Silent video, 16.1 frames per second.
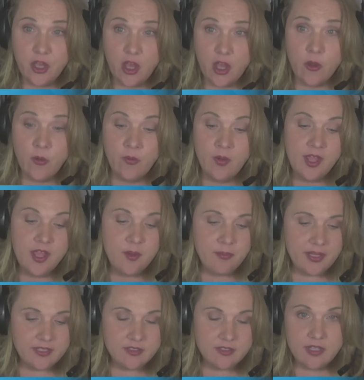go,
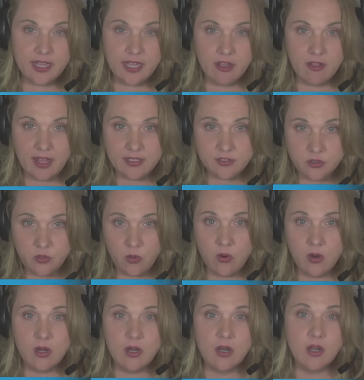places like
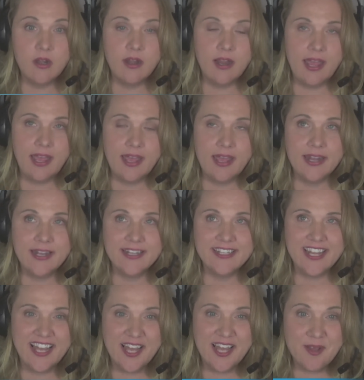Glassdoor
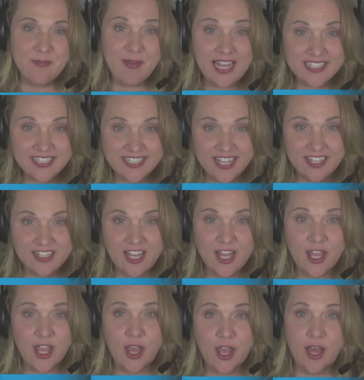and
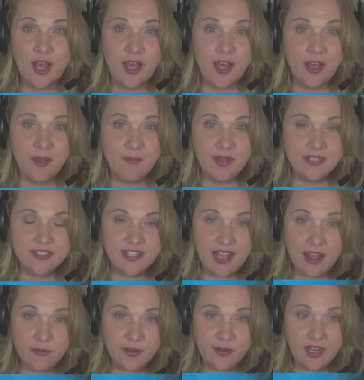payscale.com and
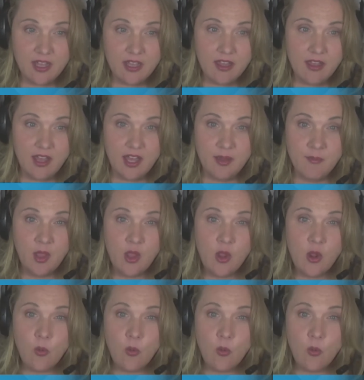salary.com,